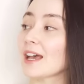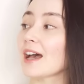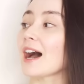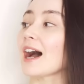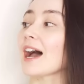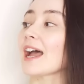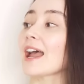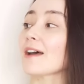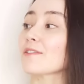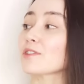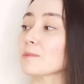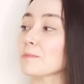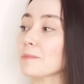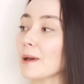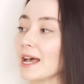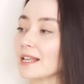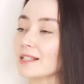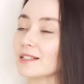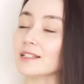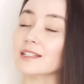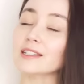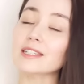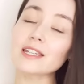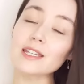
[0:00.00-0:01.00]
I have the
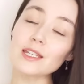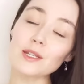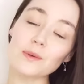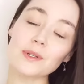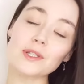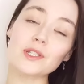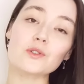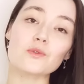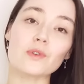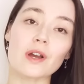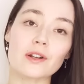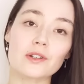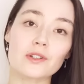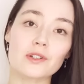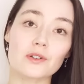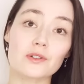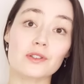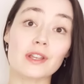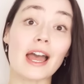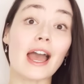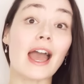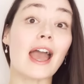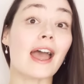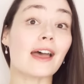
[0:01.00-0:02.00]
past continuous structures
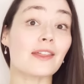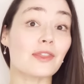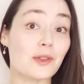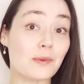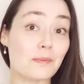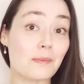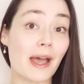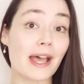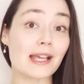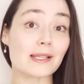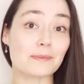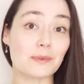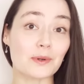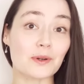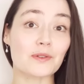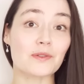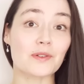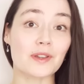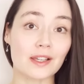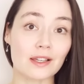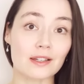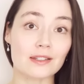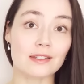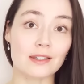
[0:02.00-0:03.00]
and the past
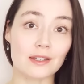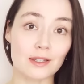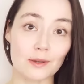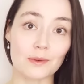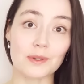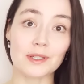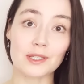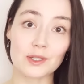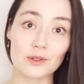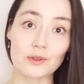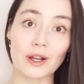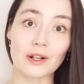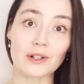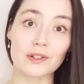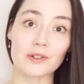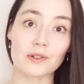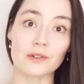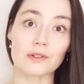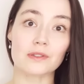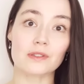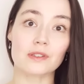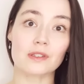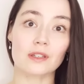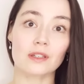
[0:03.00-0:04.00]
perfect continuous
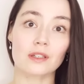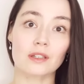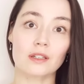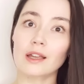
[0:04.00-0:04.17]
structures.